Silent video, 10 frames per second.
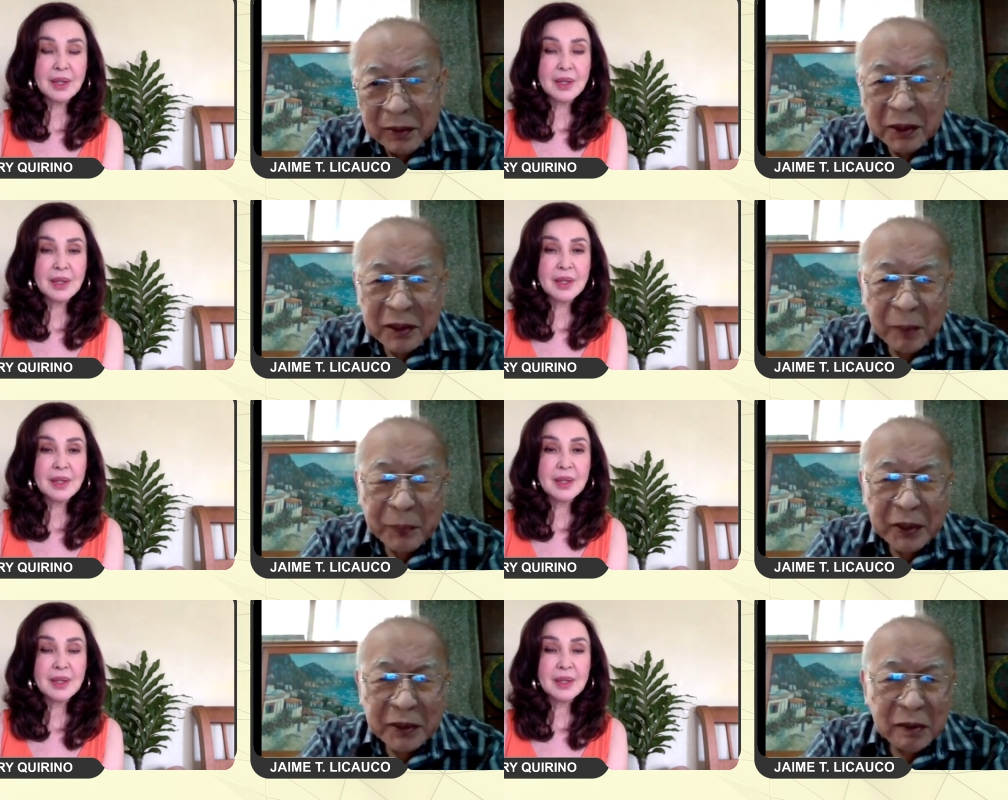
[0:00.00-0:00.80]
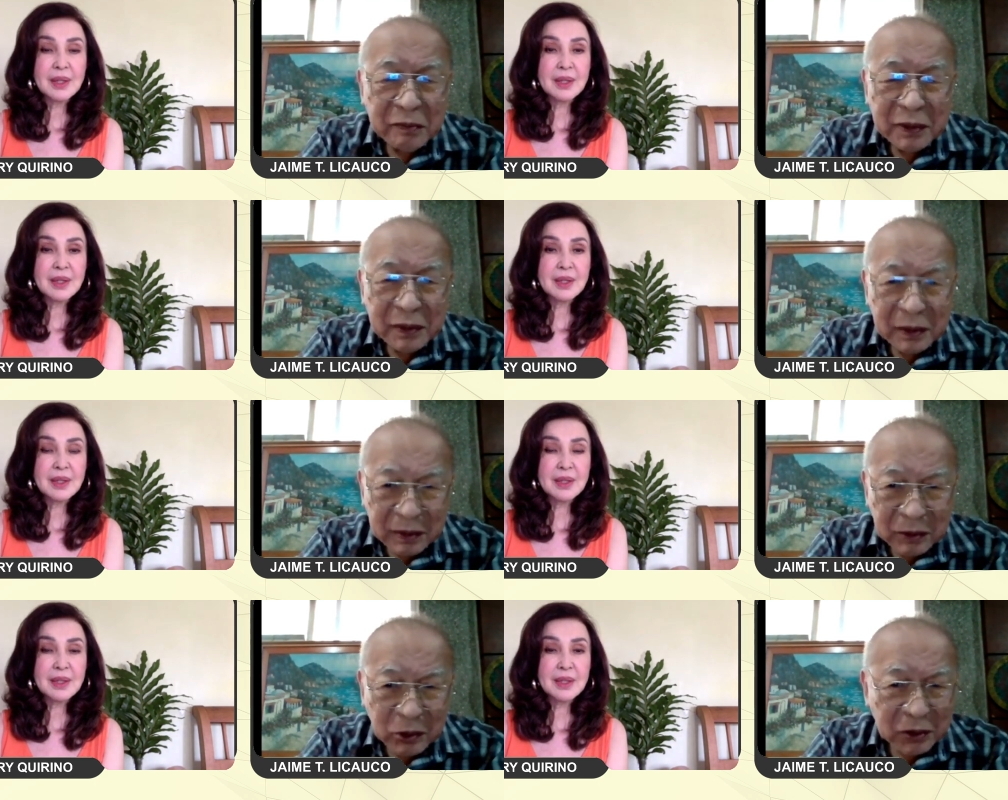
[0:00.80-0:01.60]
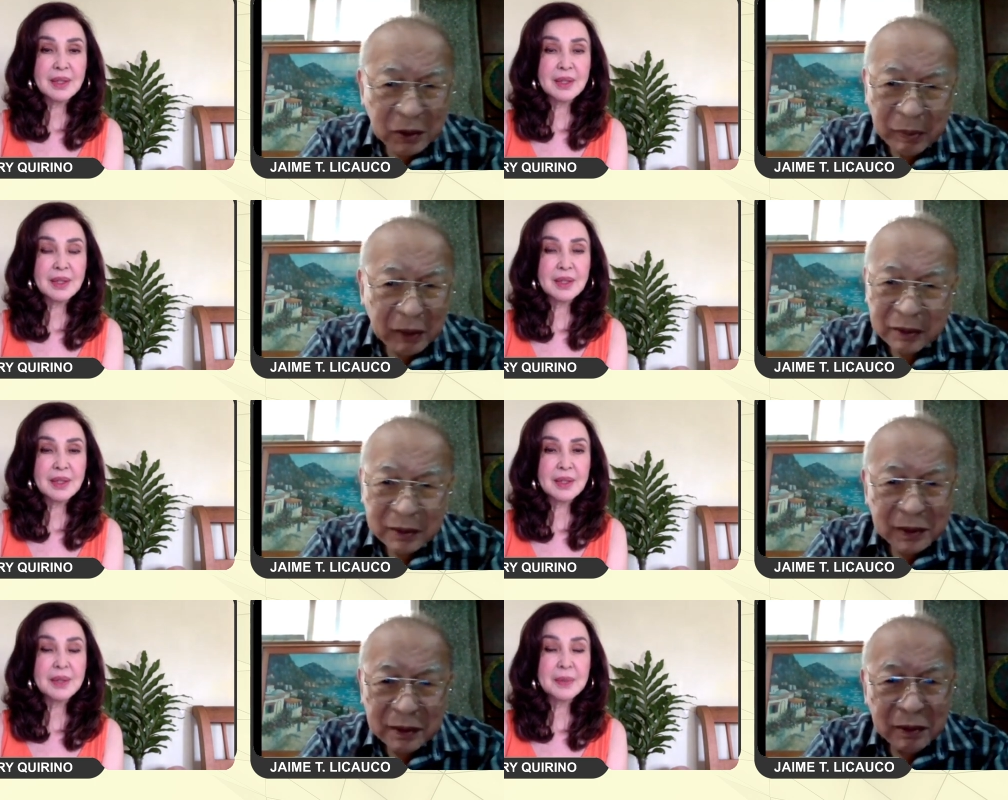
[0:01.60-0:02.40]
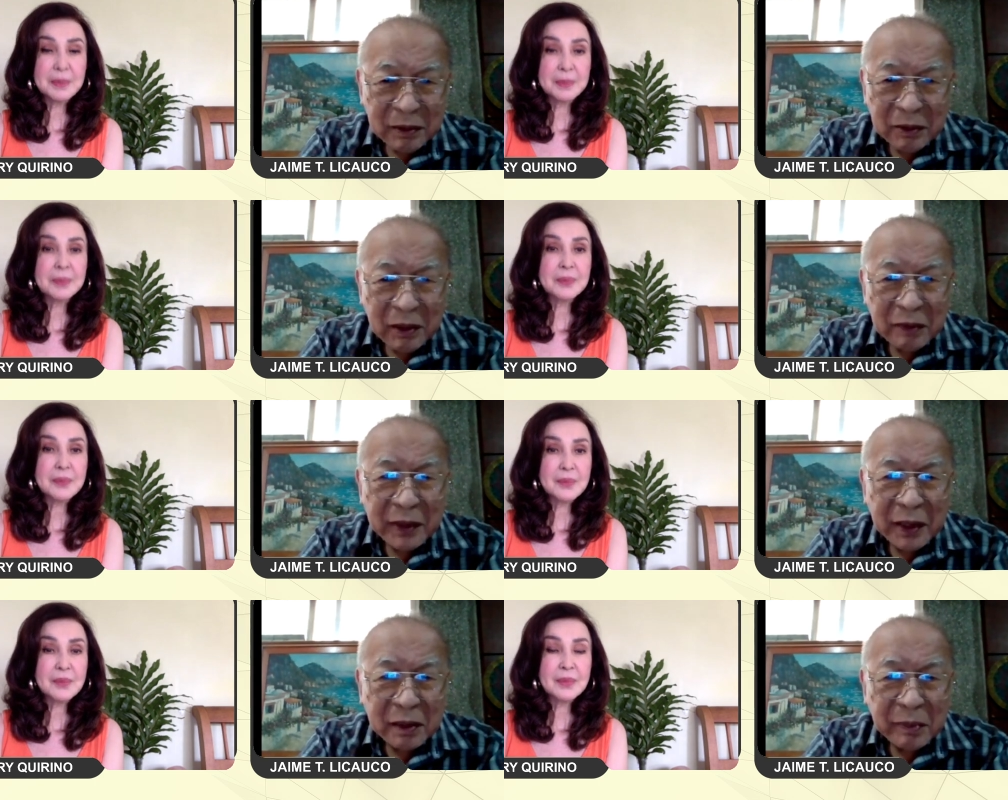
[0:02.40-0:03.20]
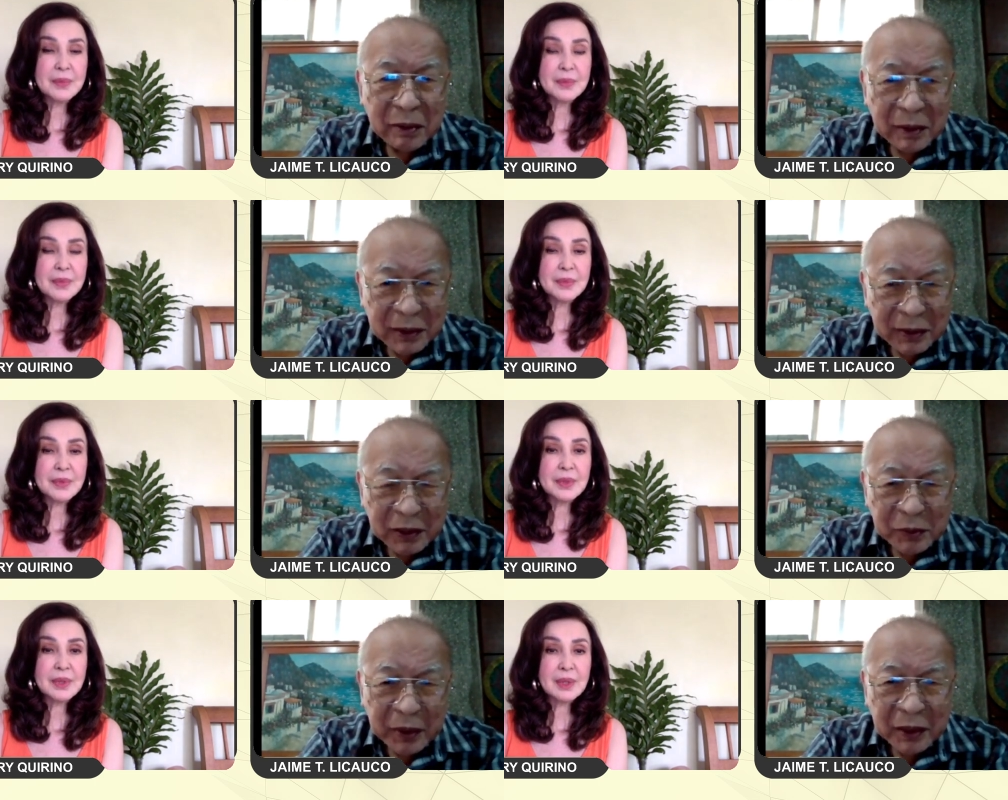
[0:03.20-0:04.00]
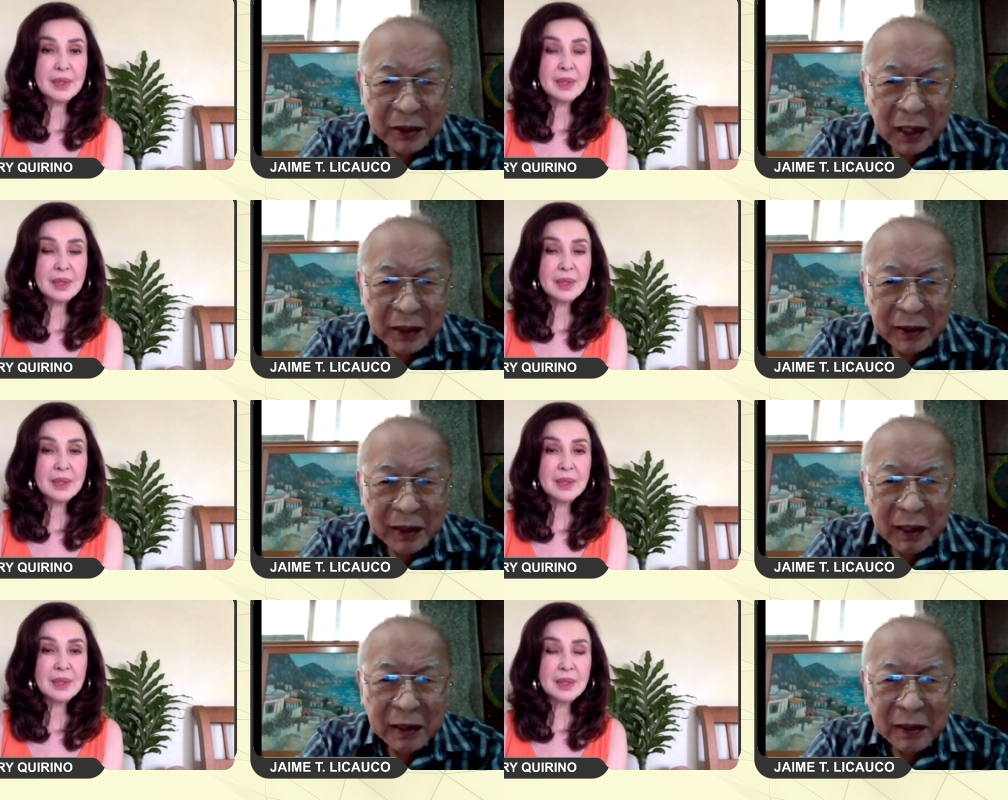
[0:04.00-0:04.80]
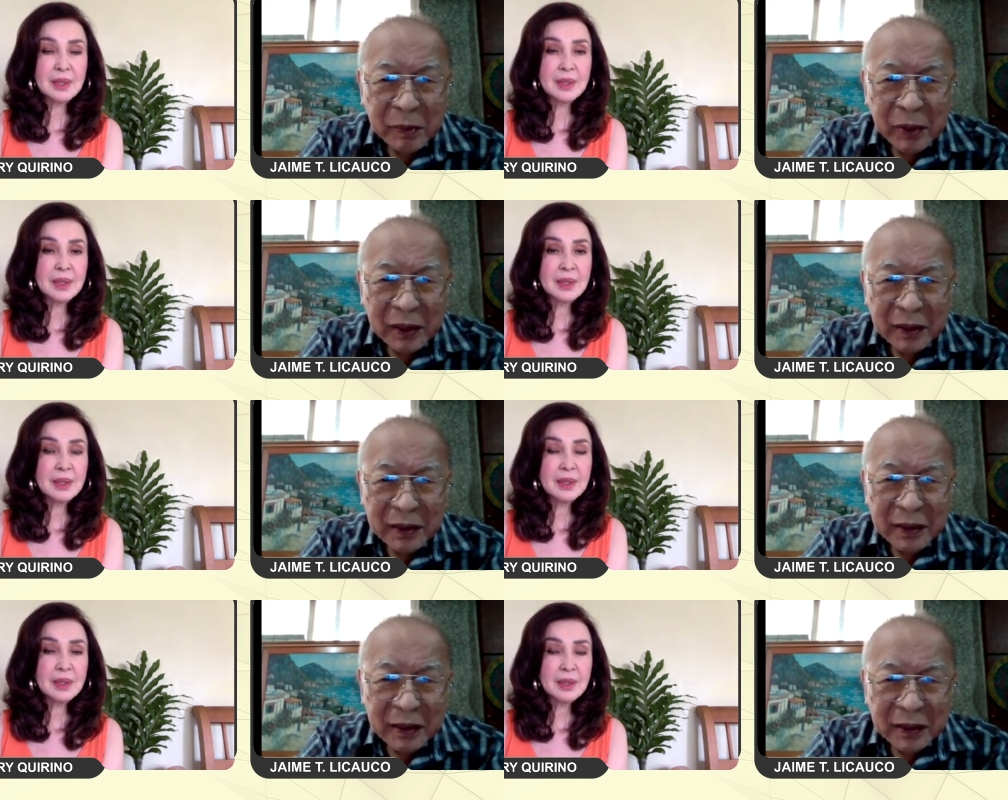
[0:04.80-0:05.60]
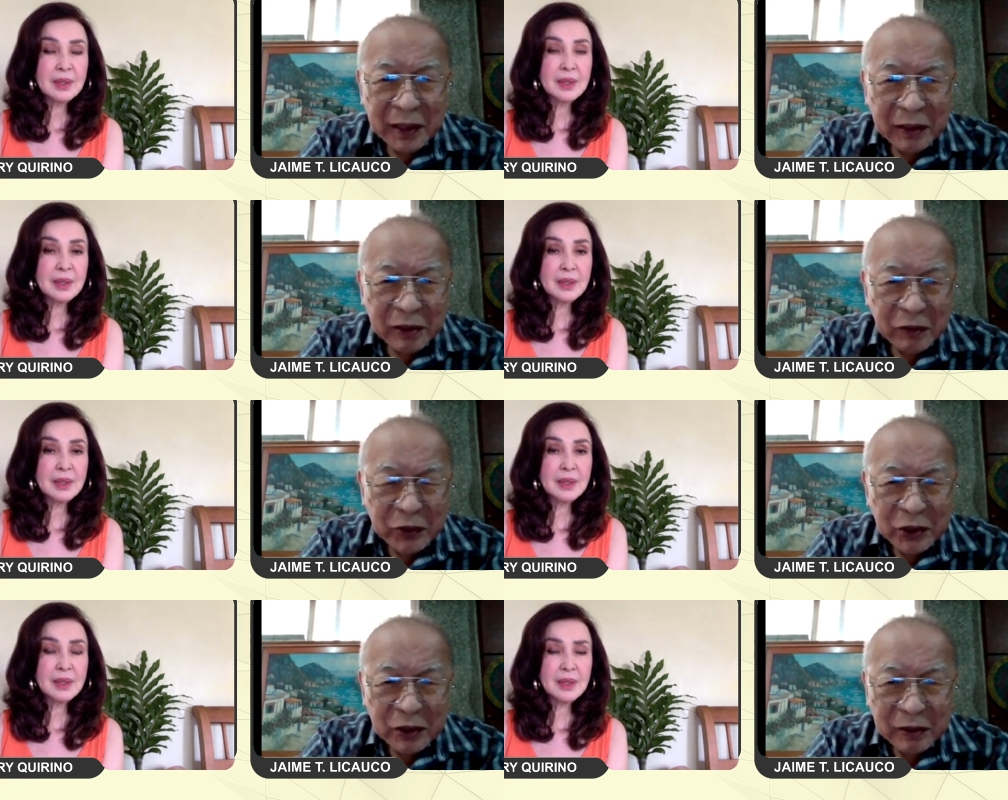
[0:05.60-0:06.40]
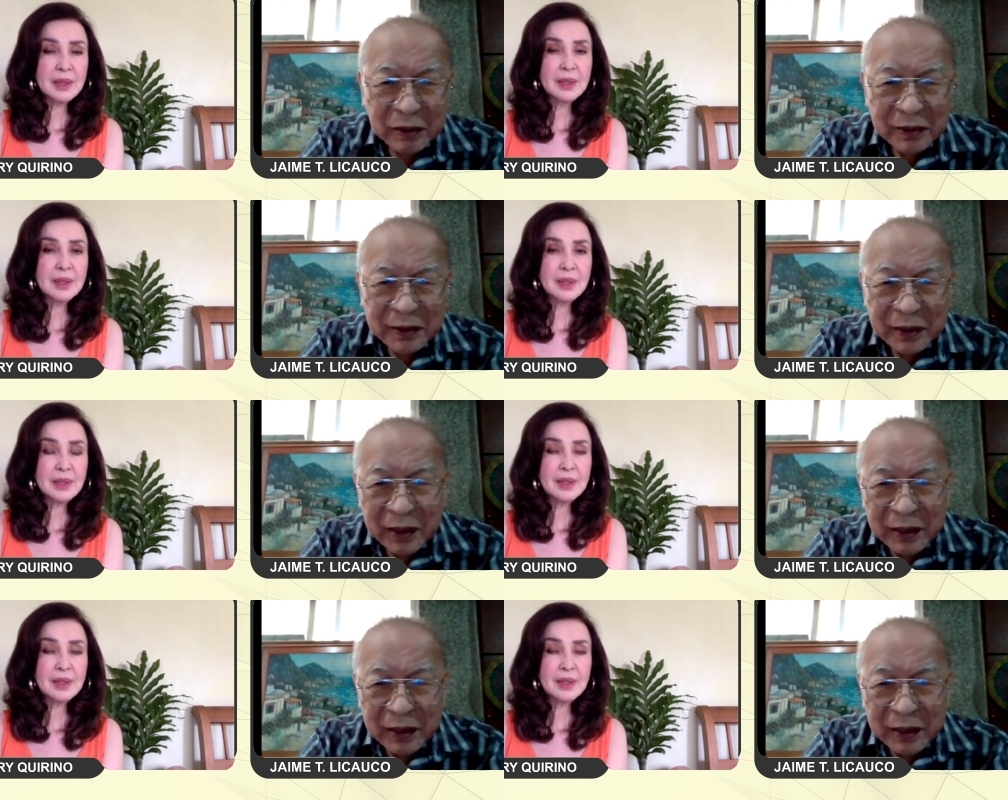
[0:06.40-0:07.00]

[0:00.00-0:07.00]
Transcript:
Speaker 1: this topic is never talked about. You, you never hear about these things being discussed in the academia, in scientific circles,